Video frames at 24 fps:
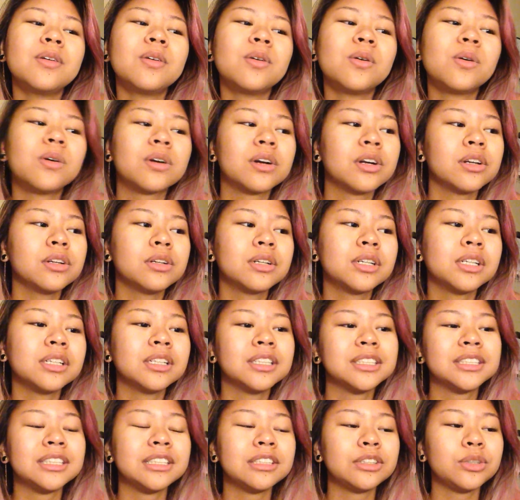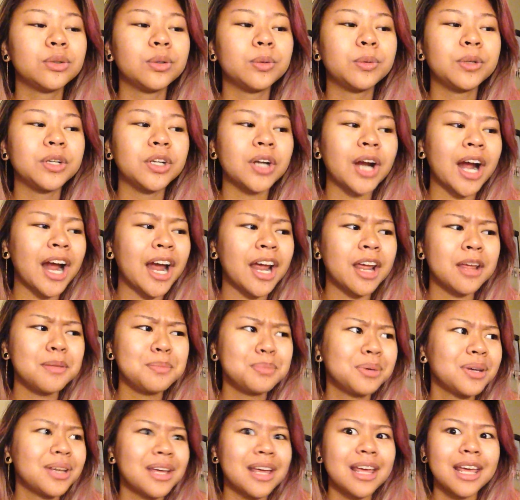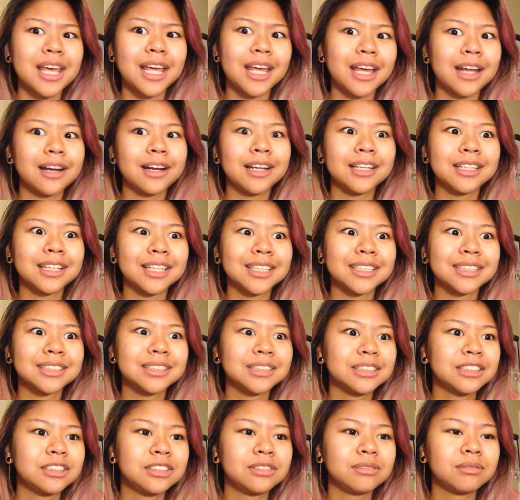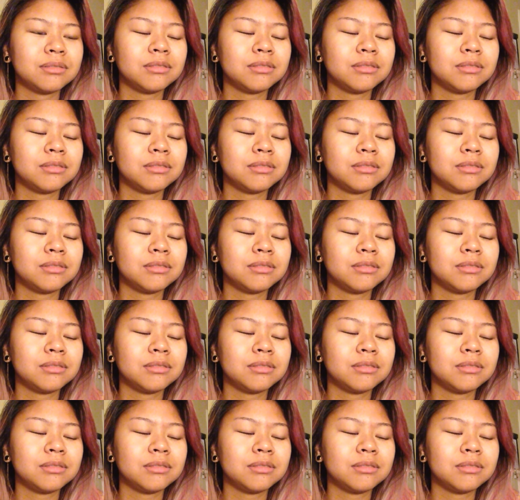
or you could listen to it when you're hype and I guess,